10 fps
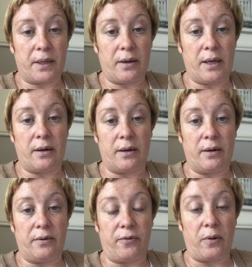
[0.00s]

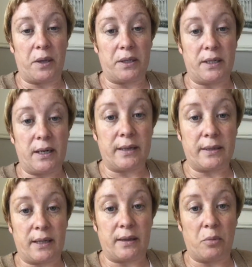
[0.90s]
Ireland for
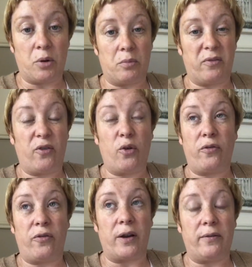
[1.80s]
buy-to-lets at the moment, 4 or
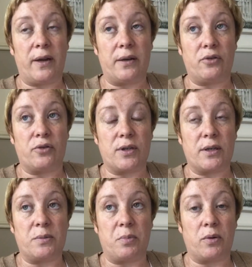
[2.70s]
5 lenders, I
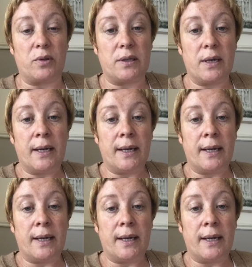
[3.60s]
suppose.